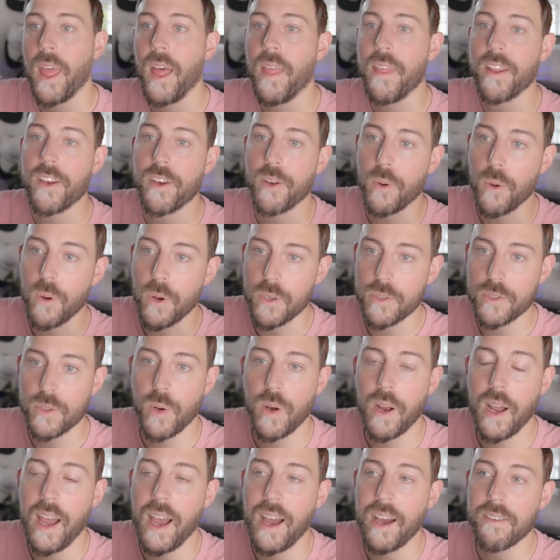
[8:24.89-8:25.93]
And then you
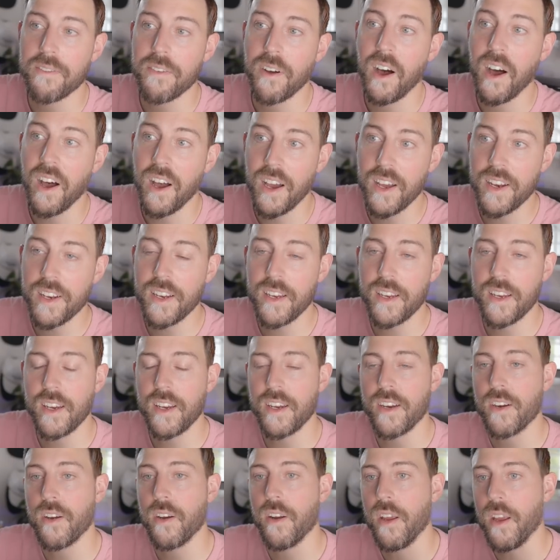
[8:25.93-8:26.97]
also have Honda
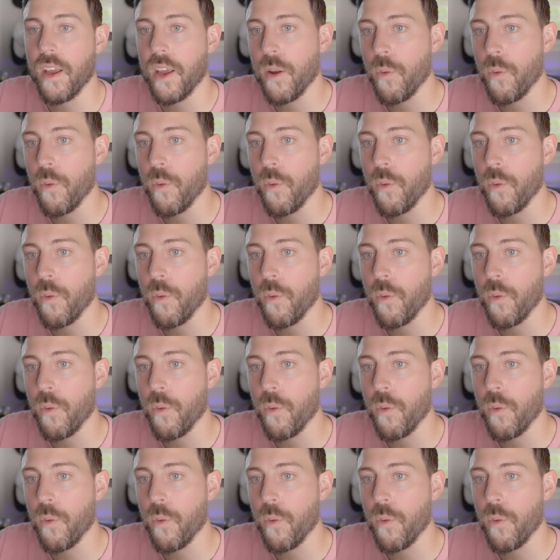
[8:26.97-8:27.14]
here.